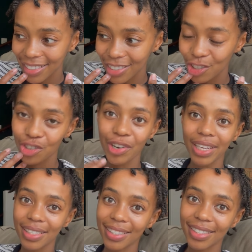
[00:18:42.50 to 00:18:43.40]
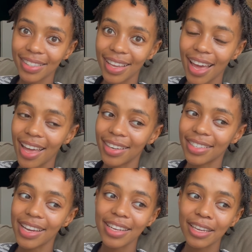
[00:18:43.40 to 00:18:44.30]
stress and
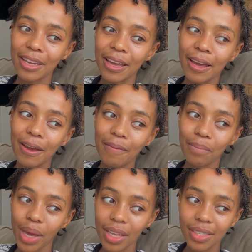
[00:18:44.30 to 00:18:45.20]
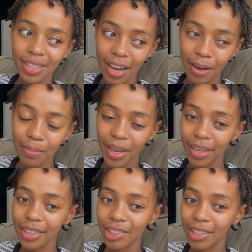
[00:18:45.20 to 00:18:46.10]
any pent up
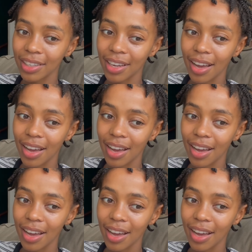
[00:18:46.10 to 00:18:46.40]
energy.